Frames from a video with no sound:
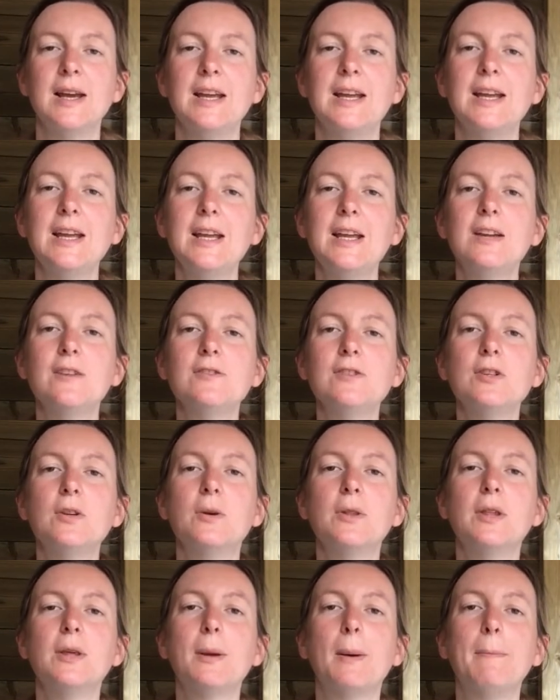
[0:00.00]
he gives
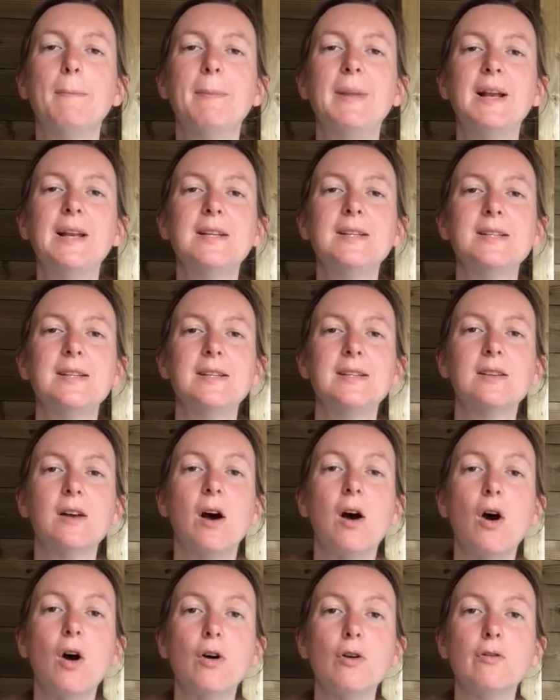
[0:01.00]
you the ability to
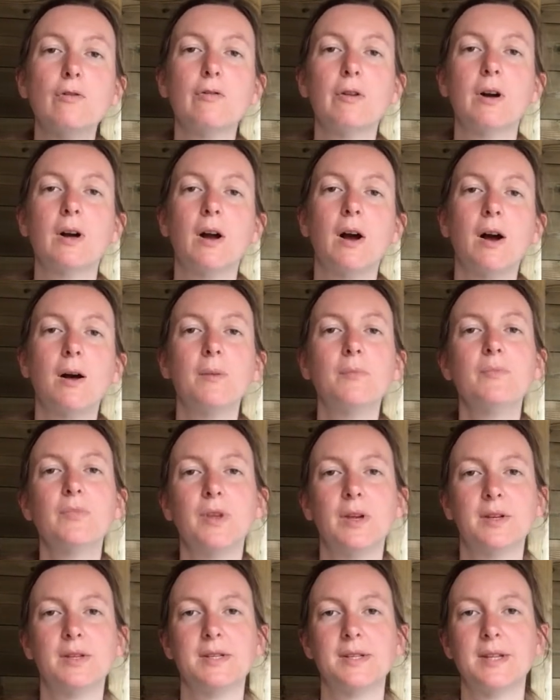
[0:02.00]
overcome
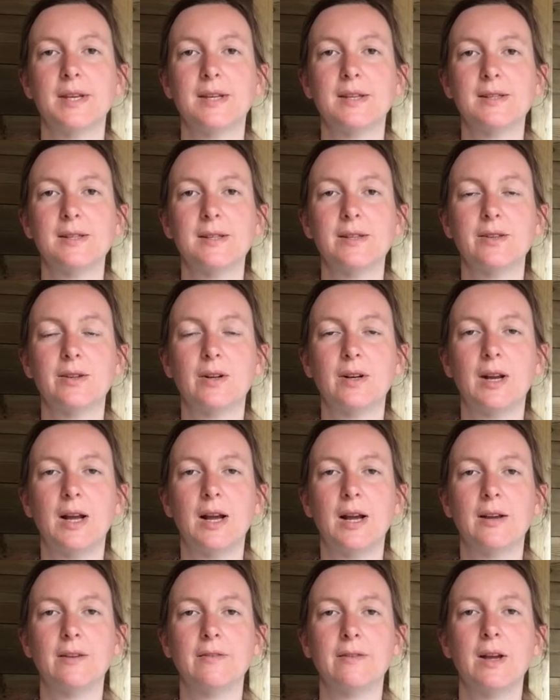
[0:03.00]
those things in your
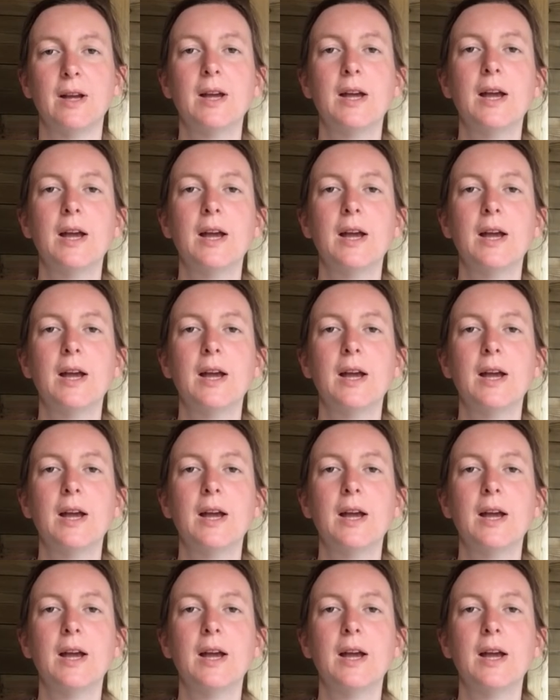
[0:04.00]
life.